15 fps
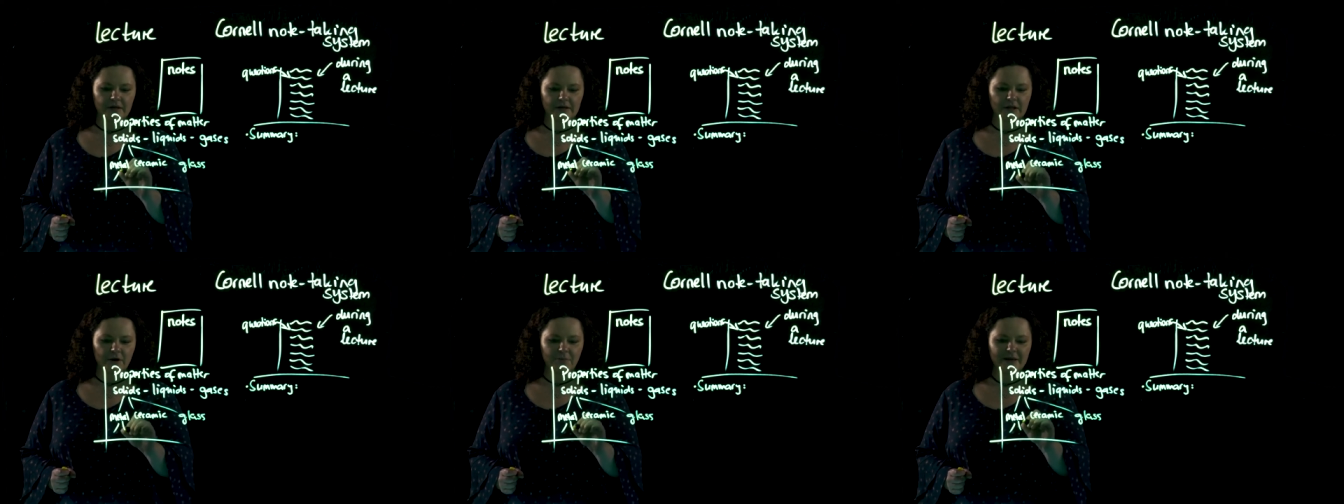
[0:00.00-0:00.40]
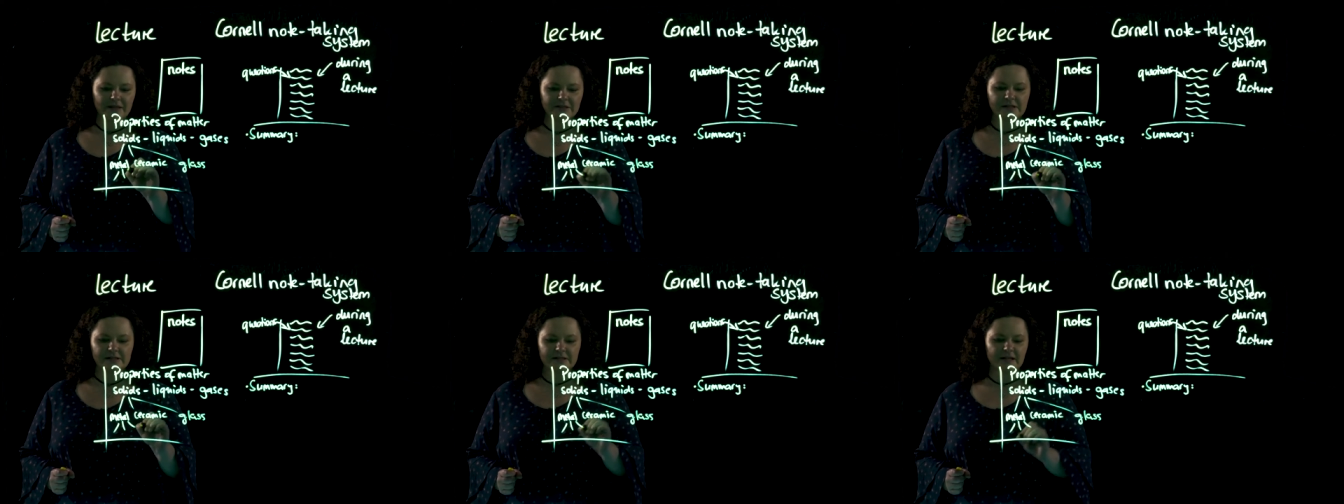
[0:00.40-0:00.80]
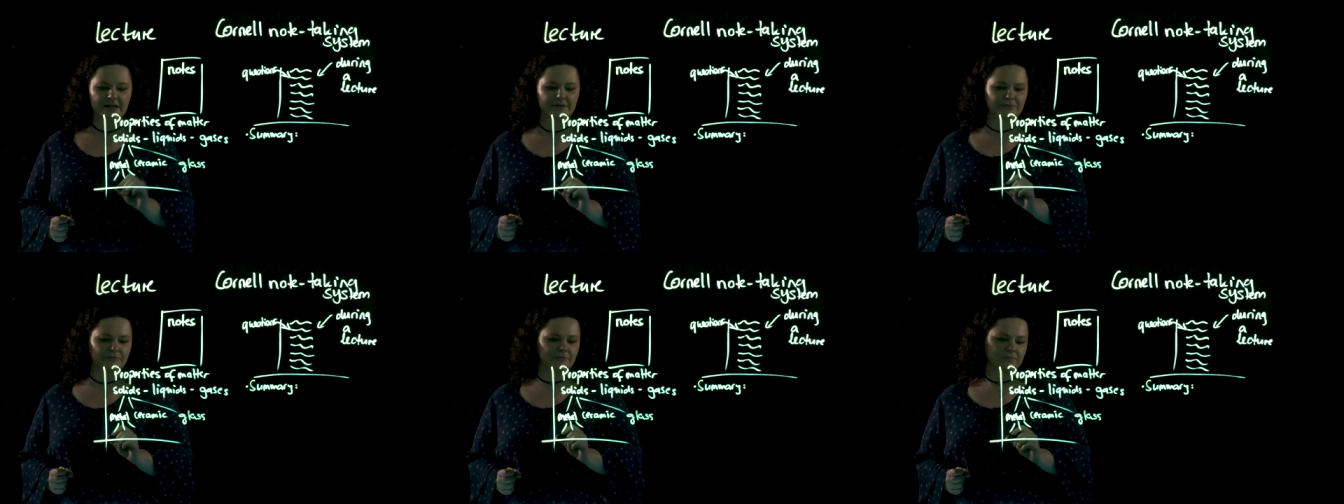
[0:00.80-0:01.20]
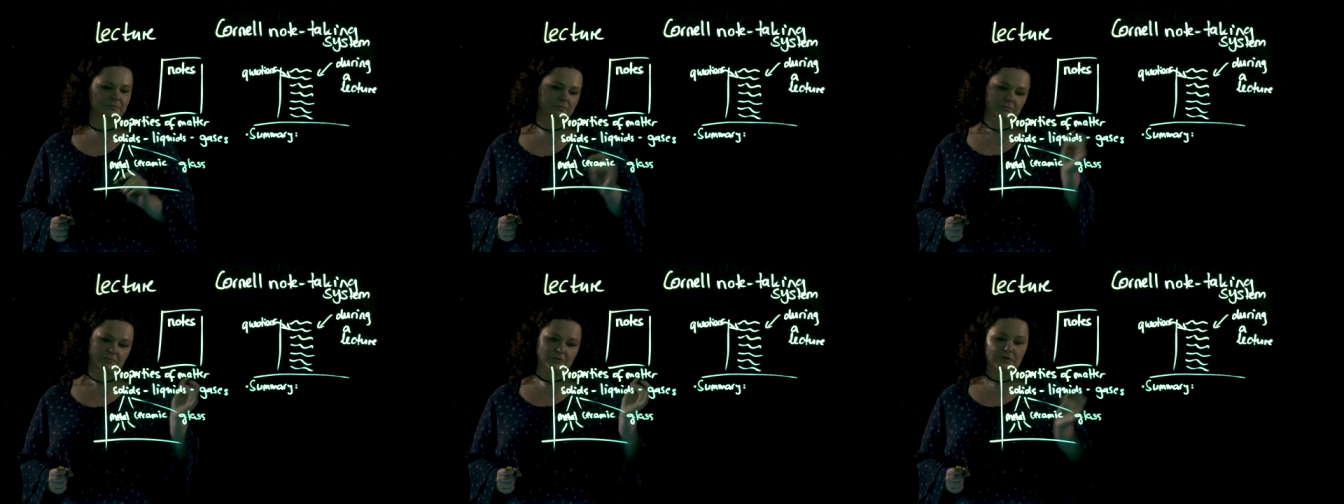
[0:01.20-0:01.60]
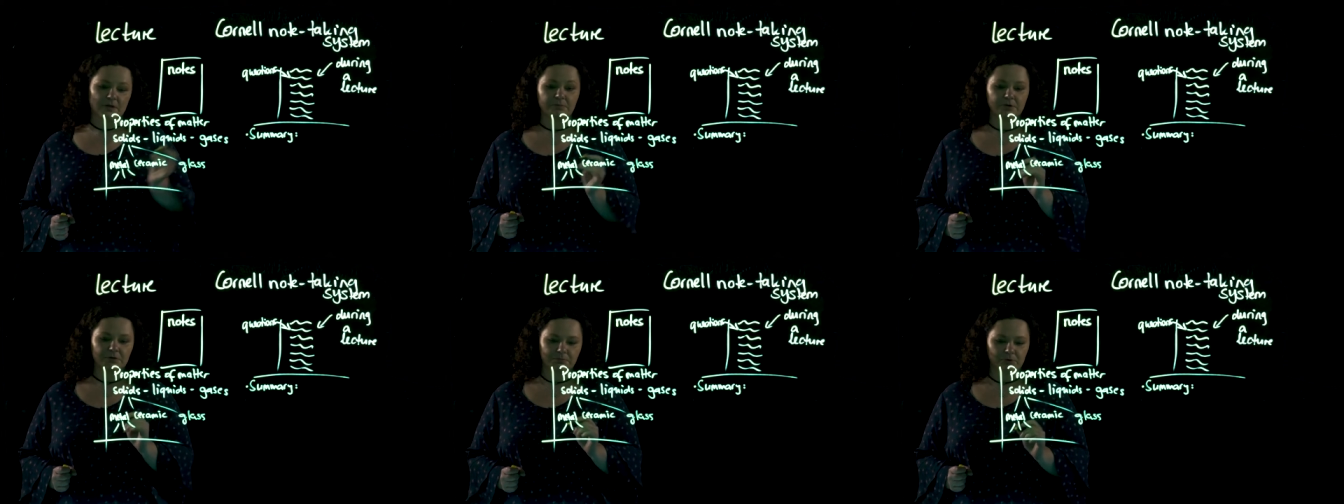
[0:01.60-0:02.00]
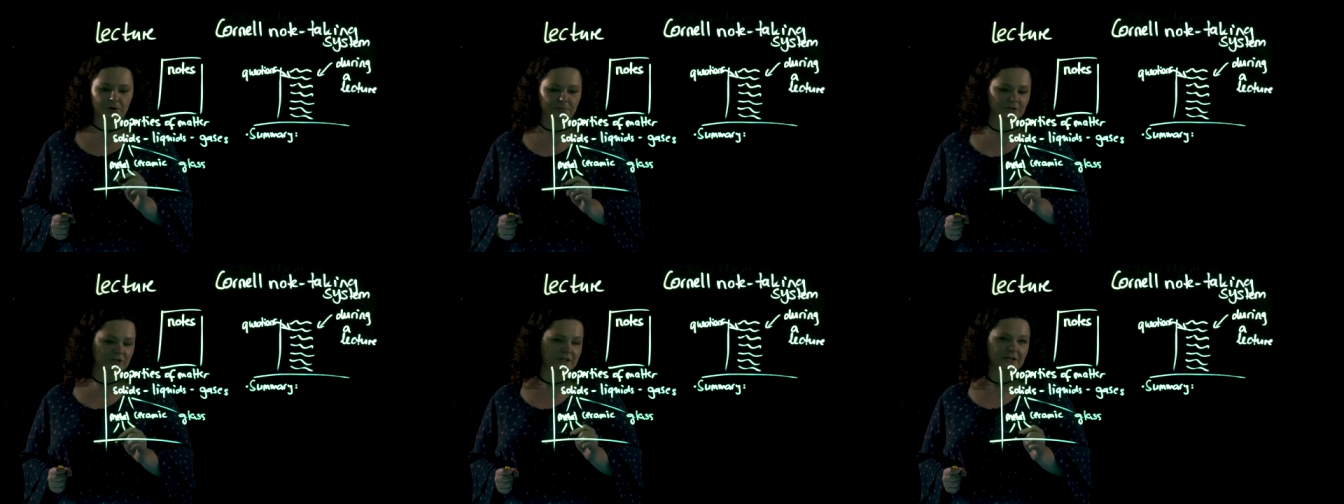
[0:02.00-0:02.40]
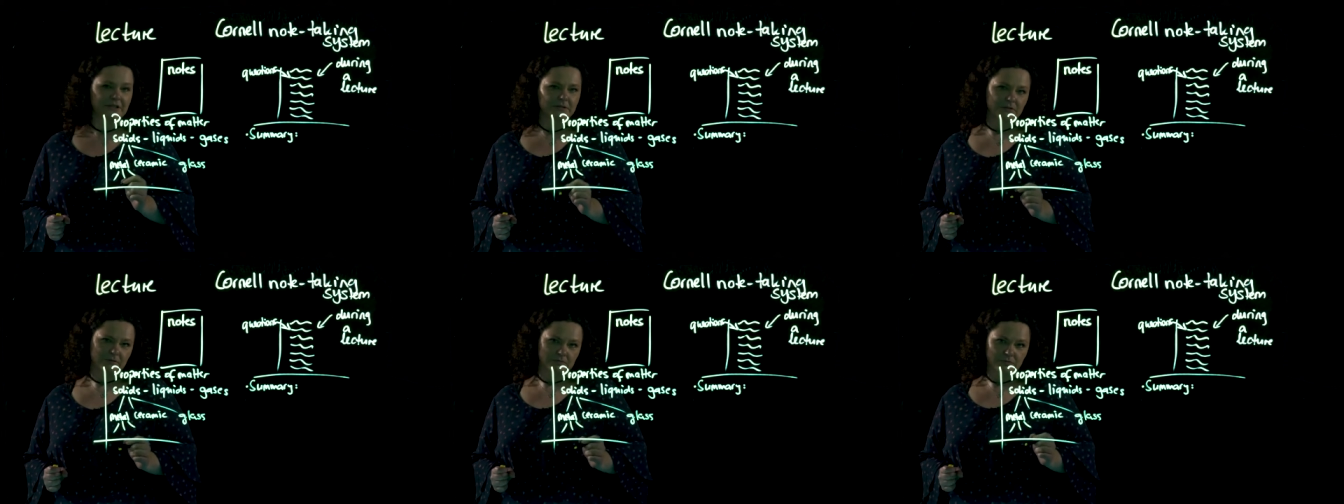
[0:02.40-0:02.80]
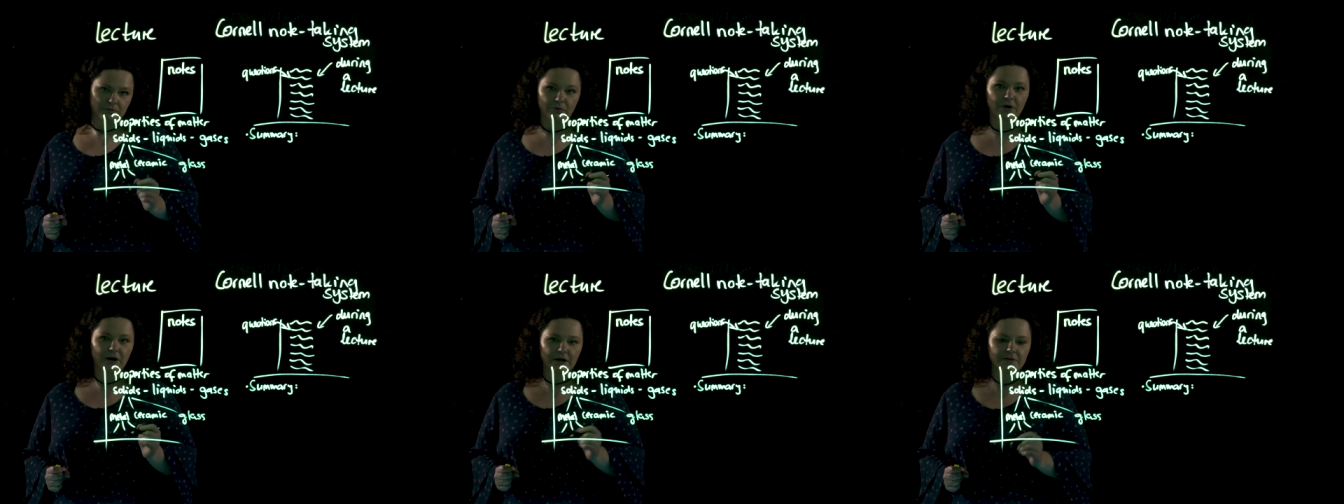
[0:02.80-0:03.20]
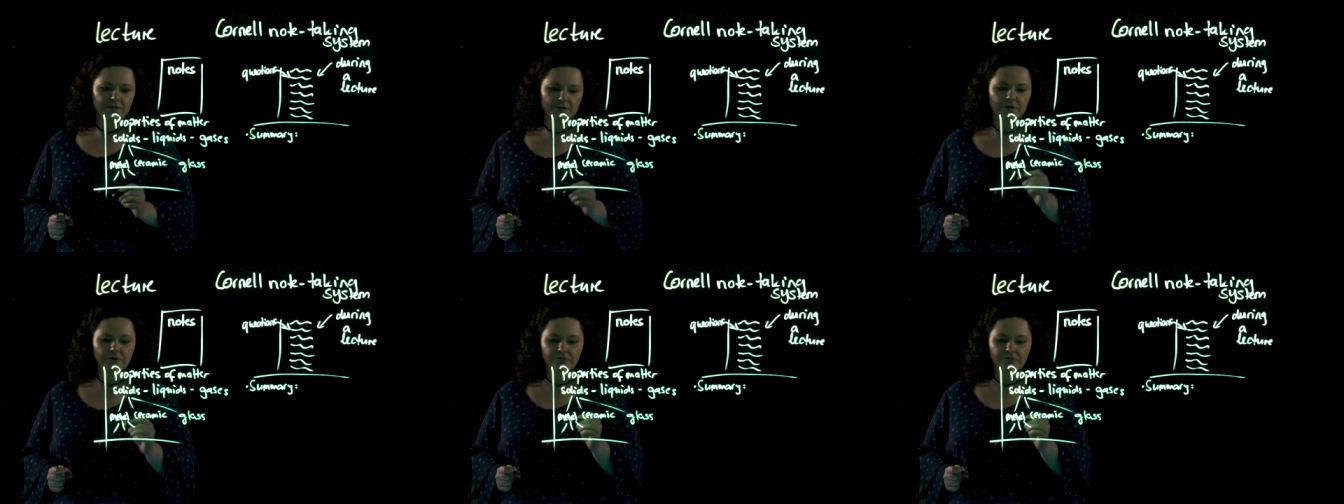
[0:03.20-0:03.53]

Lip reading: Now, metals have some good properties for us.